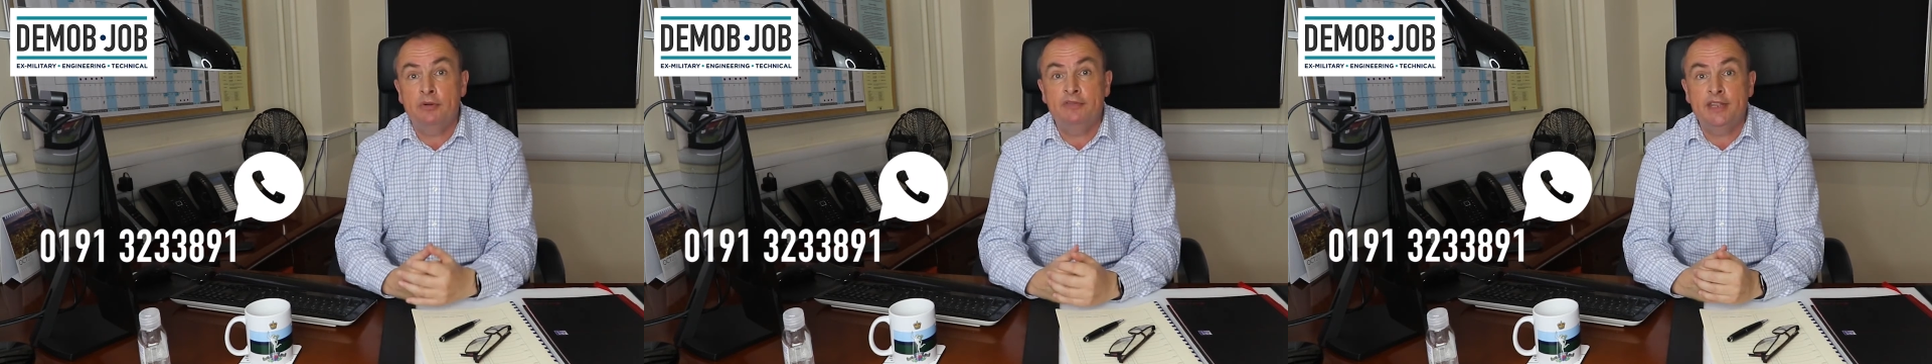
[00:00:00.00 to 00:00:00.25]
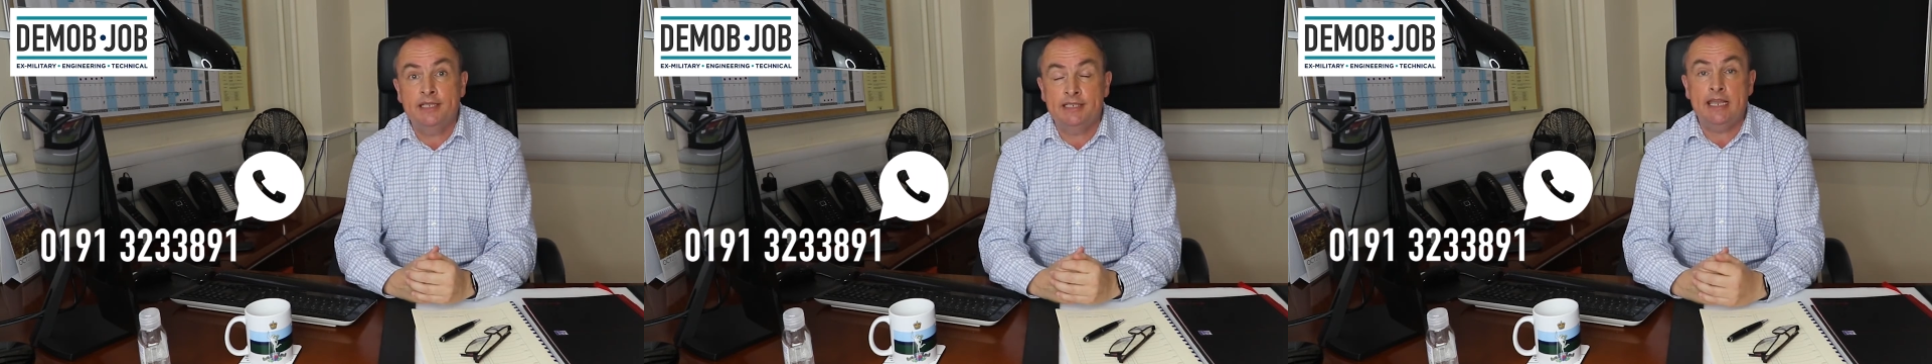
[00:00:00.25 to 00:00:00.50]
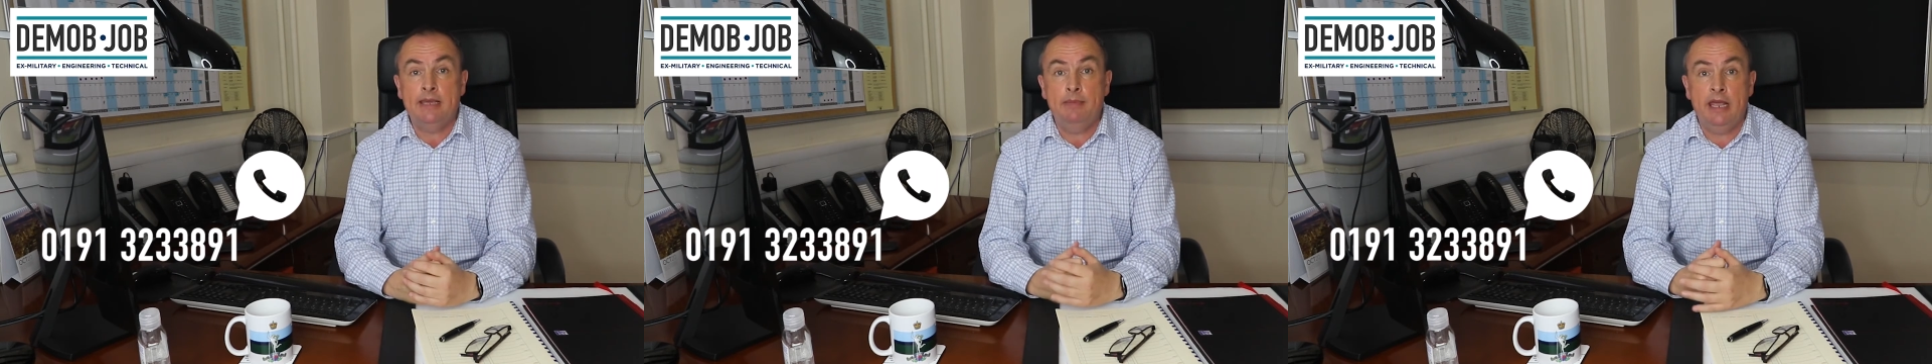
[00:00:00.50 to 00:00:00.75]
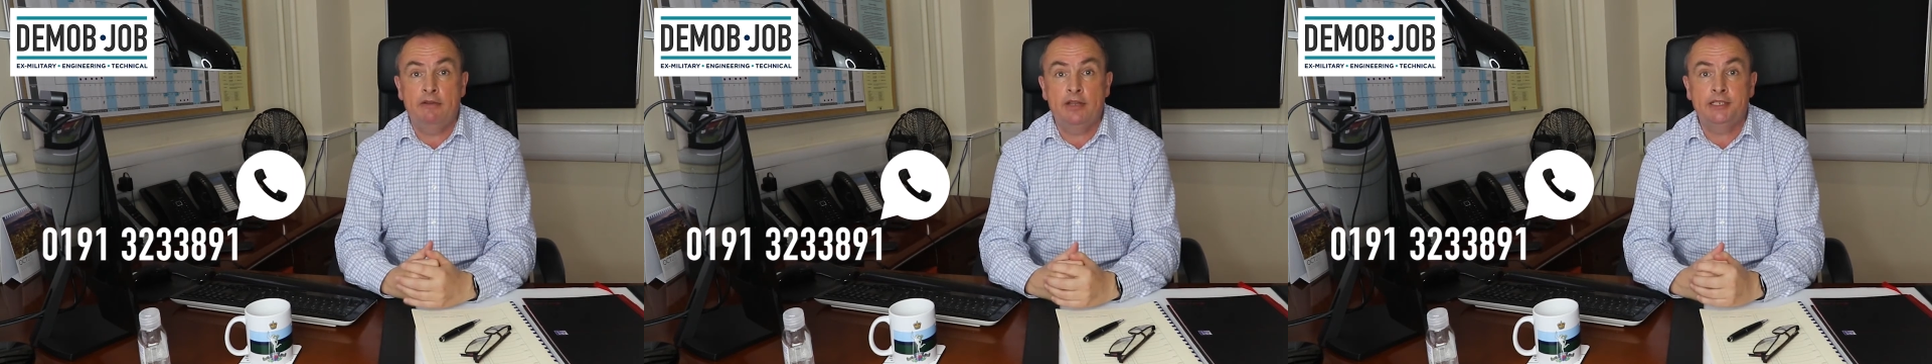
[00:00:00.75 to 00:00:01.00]
of the team
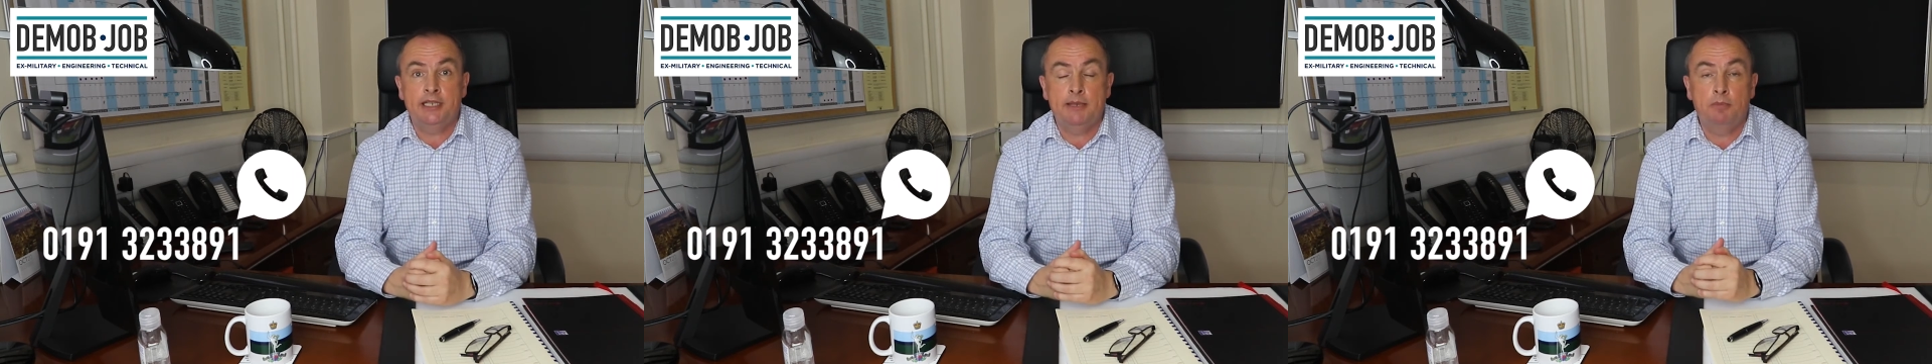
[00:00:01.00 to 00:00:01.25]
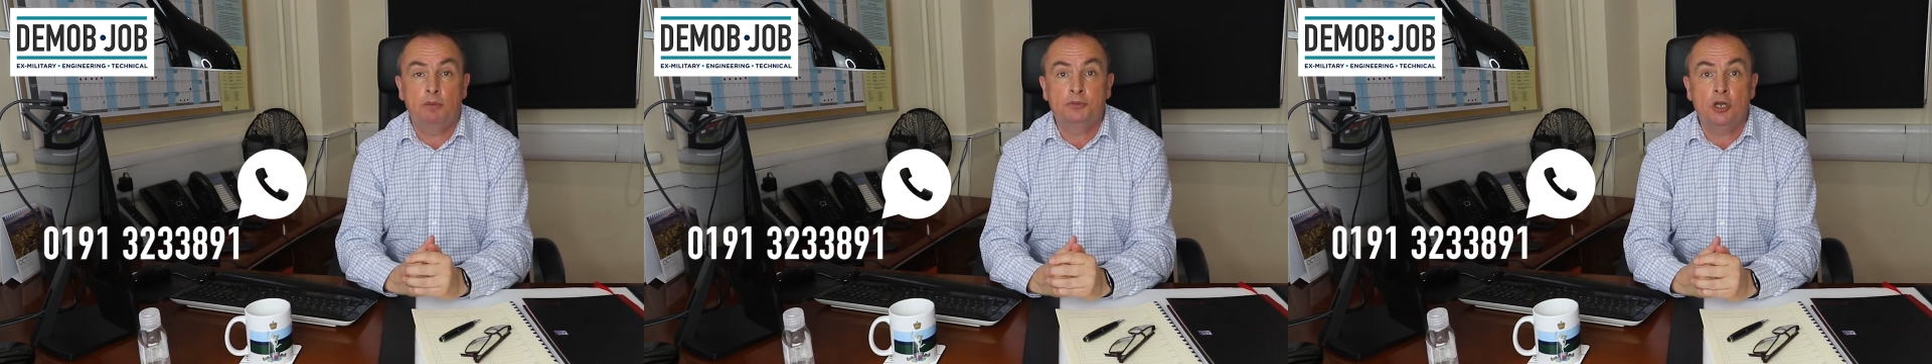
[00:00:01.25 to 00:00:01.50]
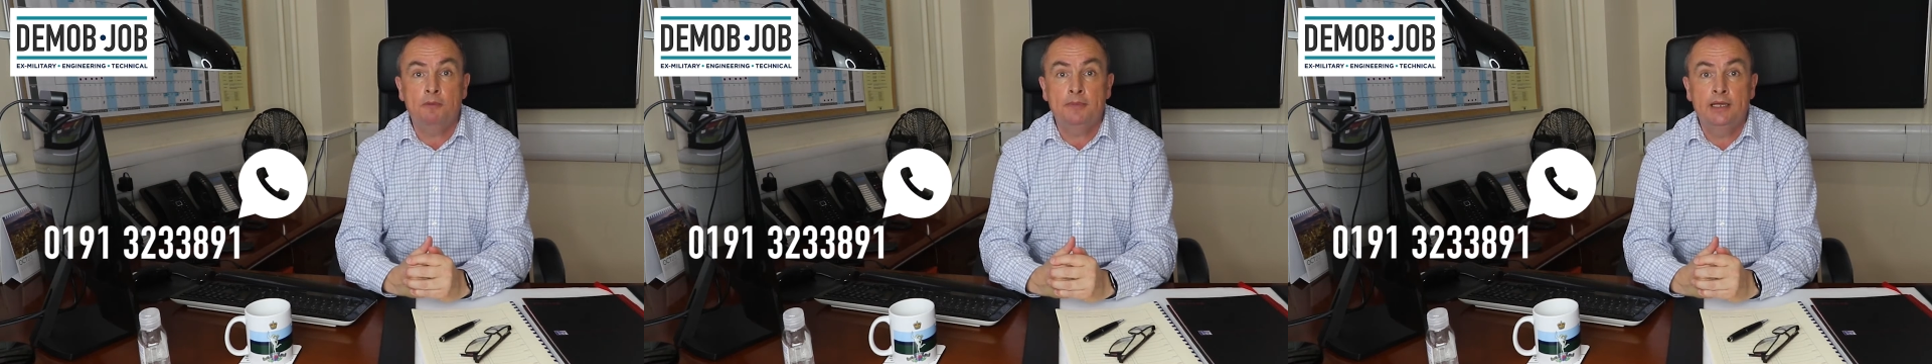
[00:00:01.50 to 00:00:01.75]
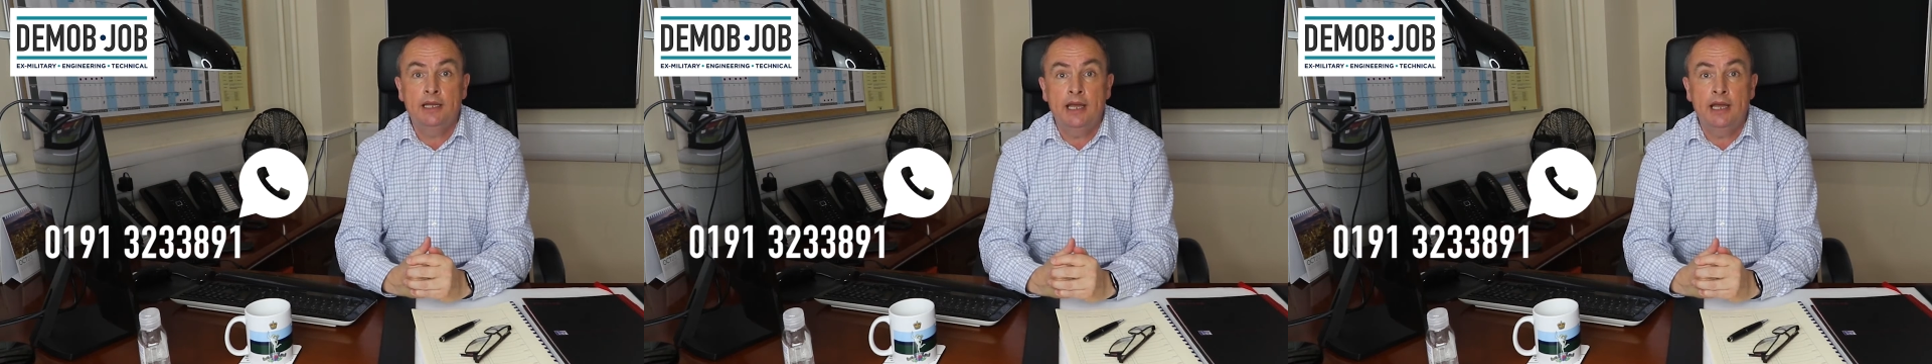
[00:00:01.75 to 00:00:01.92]
here at Demob Job,